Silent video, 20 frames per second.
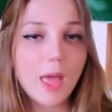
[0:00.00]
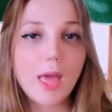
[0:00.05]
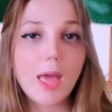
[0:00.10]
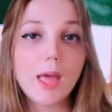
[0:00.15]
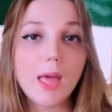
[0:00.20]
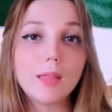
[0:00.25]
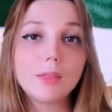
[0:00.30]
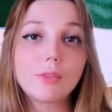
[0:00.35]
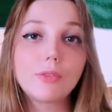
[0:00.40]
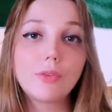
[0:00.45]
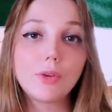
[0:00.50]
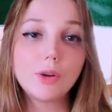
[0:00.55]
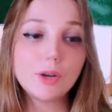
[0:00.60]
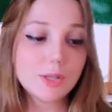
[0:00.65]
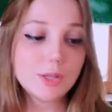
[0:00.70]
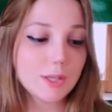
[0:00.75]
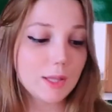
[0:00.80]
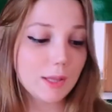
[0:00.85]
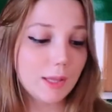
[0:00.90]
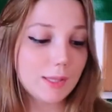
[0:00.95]
And
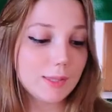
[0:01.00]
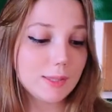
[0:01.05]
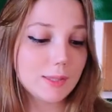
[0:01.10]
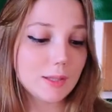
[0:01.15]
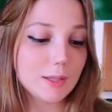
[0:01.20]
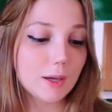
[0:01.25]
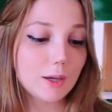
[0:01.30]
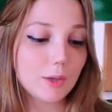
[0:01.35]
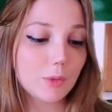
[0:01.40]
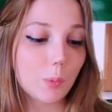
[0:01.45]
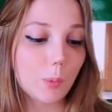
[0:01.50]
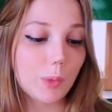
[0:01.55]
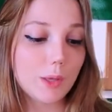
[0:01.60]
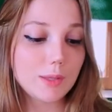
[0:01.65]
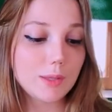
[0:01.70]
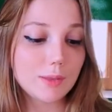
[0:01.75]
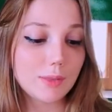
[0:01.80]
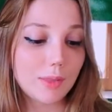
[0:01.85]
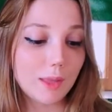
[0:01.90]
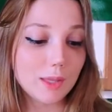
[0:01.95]
first, let's start
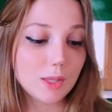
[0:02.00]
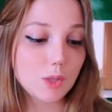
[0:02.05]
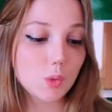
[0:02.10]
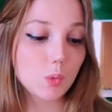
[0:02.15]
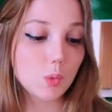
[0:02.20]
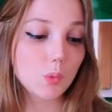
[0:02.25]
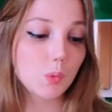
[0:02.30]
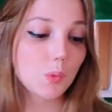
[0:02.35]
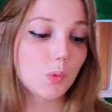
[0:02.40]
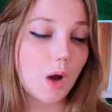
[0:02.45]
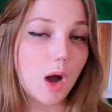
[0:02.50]
with this